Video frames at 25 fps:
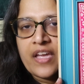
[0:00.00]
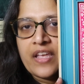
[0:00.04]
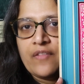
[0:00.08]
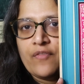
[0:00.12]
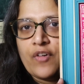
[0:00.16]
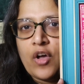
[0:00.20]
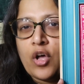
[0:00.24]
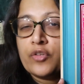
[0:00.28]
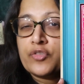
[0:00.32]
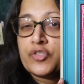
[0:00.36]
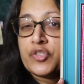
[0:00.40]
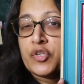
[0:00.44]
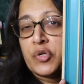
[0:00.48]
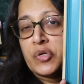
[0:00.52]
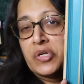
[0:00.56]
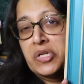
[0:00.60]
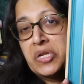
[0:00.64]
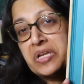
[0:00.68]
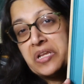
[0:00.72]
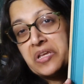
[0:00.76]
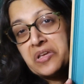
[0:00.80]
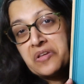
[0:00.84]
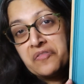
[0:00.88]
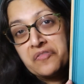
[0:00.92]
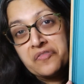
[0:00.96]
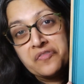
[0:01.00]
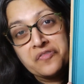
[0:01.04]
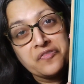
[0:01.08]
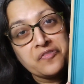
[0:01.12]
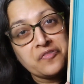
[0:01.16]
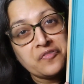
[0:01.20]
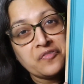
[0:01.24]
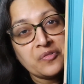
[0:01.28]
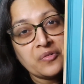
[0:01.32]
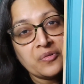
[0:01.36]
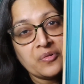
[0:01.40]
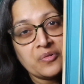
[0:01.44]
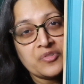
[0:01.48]
kind of
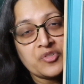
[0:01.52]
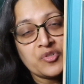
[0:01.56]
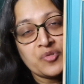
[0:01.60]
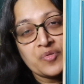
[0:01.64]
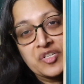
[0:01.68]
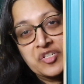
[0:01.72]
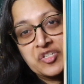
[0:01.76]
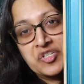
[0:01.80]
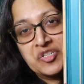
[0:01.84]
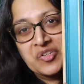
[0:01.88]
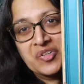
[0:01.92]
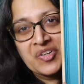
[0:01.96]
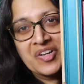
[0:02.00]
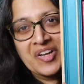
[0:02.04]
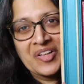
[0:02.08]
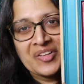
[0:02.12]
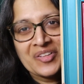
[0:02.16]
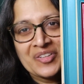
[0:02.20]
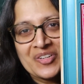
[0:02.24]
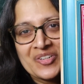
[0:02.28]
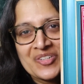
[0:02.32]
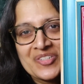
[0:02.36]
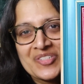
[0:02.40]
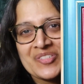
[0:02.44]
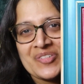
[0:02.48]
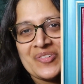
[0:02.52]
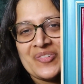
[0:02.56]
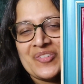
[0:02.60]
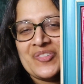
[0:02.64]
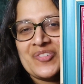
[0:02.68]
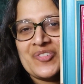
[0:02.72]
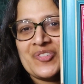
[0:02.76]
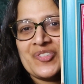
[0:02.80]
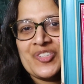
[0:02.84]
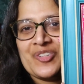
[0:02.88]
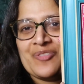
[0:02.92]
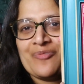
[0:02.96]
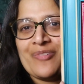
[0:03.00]
alternative traditional colors. So
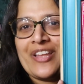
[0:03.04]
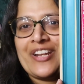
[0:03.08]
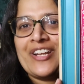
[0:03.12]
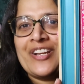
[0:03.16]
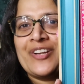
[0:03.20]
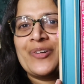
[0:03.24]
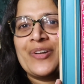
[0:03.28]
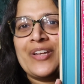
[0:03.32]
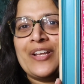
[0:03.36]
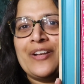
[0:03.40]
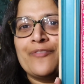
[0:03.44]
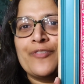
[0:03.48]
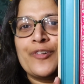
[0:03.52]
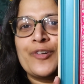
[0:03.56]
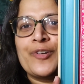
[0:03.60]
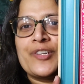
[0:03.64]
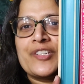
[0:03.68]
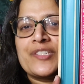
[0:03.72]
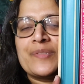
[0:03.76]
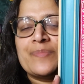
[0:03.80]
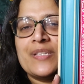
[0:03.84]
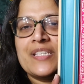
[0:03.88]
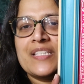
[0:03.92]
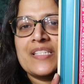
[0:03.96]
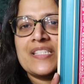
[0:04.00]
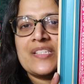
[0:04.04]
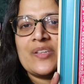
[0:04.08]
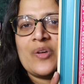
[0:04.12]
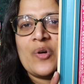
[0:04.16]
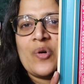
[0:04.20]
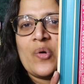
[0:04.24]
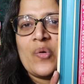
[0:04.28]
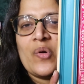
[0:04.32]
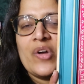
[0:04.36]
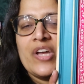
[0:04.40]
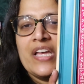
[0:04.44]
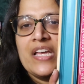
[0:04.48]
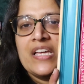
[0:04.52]
usually red and green for Christmas.
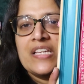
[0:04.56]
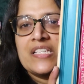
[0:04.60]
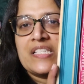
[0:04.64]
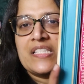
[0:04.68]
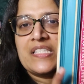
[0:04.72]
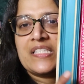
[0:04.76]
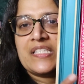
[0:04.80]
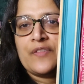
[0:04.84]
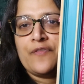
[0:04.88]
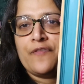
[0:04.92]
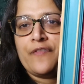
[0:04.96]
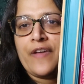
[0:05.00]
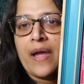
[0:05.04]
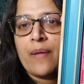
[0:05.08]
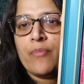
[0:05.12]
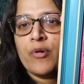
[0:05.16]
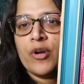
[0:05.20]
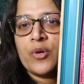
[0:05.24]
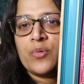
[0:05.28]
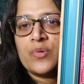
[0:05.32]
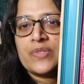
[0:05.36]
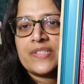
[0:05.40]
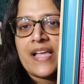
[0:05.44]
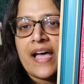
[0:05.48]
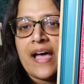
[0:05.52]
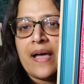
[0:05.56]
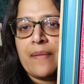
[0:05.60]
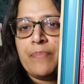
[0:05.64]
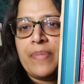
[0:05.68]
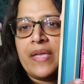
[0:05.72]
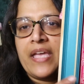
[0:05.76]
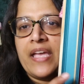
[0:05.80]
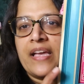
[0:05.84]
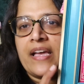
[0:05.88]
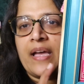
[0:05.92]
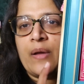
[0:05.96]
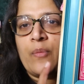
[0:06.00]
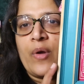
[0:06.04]
So since the fabric was hot
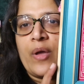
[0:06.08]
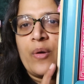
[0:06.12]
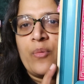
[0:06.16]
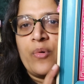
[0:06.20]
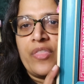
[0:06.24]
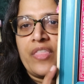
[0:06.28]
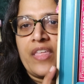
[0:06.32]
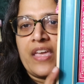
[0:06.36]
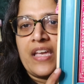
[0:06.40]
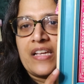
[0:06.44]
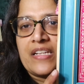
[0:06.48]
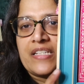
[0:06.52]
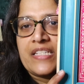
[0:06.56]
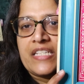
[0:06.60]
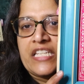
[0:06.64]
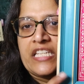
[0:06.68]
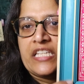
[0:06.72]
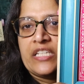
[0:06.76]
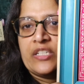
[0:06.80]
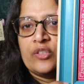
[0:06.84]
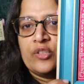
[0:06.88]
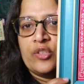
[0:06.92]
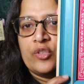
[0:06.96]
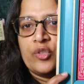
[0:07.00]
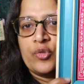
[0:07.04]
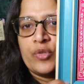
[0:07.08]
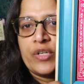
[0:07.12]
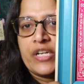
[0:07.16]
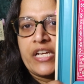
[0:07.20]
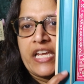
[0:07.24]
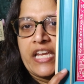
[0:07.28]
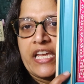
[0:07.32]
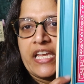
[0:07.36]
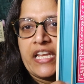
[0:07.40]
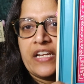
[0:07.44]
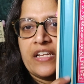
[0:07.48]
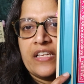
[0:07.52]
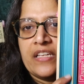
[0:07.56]
pink, I went with like a teal
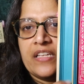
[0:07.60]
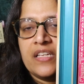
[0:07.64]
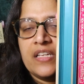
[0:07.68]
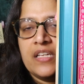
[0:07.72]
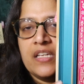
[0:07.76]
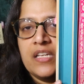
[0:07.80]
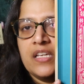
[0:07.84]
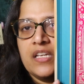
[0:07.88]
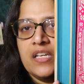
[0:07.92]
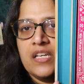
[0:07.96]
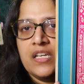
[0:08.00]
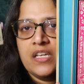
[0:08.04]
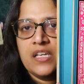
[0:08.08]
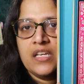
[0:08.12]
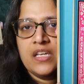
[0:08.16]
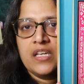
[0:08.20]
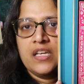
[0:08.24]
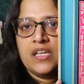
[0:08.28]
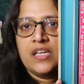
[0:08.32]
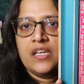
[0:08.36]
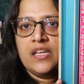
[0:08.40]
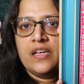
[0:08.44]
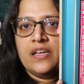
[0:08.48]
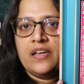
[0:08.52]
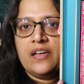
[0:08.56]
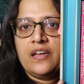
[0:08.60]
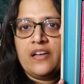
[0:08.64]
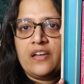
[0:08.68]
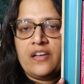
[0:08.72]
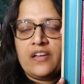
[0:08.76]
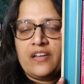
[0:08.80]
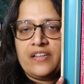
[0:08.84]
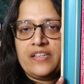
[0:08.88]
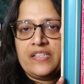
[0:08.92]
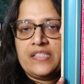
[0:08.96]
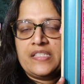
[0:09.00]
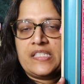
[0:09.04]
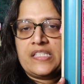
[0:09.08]
green.
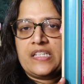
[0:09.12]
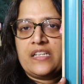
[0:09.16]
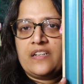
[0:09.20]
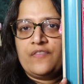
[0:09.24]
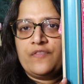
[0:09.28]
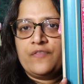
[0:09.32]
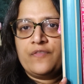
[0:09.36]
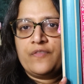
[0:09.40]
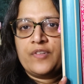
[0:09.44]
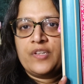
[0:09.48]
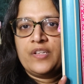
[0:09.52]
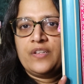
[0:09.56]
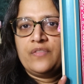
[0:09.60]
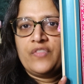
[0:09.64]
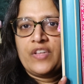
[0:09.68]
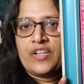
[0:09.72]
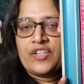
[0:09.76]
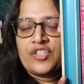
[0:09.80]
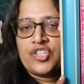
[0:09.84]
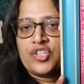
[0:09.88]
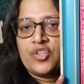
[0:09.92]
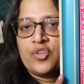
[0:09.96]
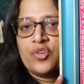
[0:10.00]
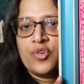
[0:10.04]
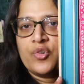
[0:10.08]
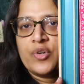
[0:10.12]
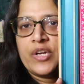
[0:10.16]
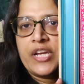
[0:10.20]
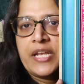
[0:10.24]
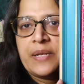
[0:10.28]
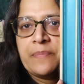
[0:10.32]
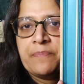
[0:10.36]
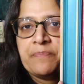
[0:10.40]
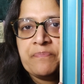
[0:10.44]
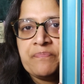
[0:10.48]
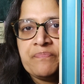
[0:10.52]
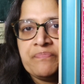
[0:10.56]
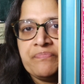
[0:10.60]
Instead of conventional
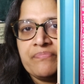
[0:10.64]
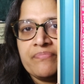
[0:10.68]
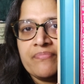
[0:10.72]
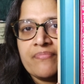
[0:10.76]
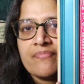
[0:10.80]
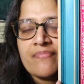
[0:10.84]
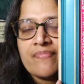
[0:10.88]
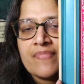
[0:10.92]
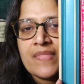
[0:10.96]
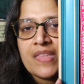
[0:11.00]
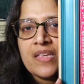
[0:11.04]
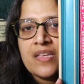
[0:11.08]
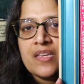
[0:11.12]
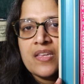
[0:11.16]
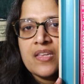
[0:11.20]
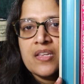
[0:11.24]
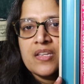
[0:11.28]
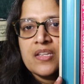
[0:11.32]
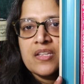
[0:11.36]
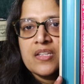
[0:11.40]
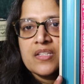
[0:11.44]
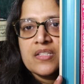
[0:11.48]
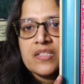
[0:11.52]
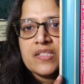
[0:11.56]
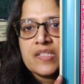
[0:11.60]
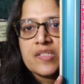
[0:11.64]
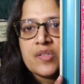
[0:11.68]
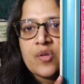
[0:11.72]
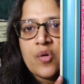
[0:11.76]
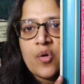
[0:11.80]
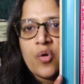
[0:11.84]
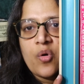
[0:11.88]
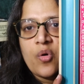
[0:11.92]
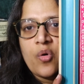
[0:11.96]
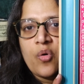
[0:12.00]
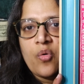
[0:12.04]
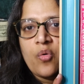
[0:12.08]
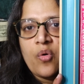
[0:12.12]
green.
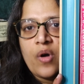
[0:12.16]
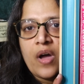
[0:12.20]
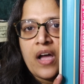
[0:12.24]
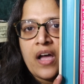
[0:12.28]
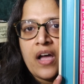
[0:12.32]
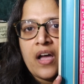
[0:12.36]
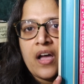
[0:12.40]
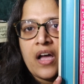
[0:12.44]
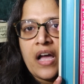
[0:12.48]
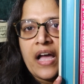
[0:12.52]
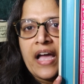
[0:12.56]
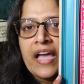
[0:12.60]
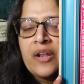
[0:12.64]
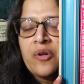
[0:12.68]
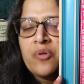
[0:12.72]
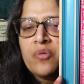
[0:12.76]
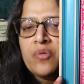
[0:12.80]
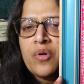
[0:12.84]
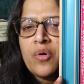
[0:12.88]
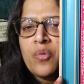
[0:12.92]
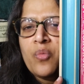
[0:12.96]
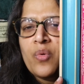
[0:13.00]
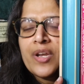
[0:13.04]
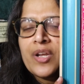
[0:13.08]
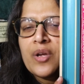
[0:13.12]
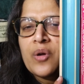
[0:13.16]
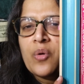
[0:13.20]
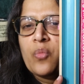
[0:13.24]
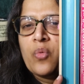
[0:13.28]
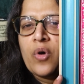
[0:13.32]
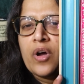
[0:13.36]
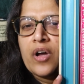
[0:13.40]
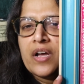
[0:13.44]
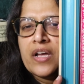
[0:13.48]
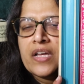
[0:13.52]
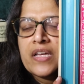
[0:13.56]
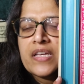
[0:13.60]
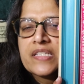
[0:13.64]
So I don't know what it
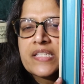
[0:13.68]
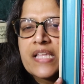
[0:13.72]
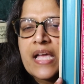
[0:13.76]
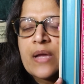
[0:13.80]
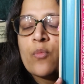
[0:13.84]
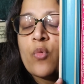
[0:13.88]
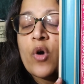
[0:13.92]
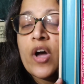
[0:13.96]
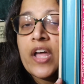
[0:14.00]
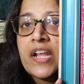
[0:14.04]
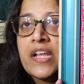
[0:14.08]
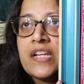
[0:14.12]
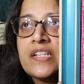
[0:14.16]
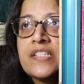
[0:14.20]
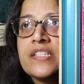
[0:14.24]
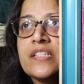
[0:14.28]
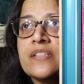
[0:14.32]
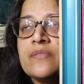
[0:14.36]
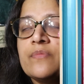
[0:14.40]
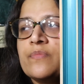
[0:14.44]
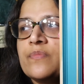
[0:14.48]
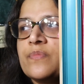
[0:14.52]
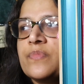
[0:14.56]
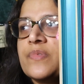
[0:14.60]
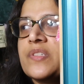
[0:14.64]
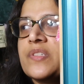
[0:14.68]
was. I wanted to